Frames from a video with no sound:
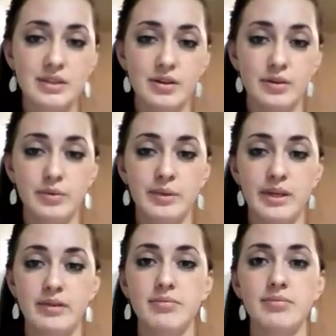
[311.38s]
So there will
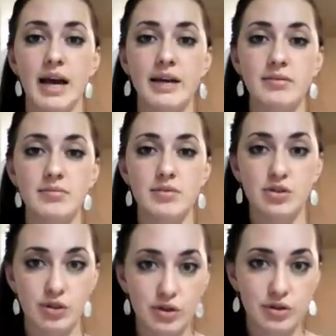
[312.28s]
be that
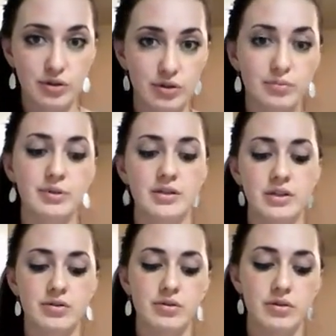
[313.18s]
surgical
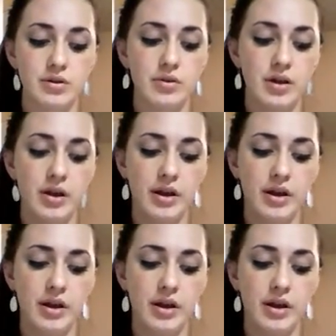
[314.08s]
procedural code.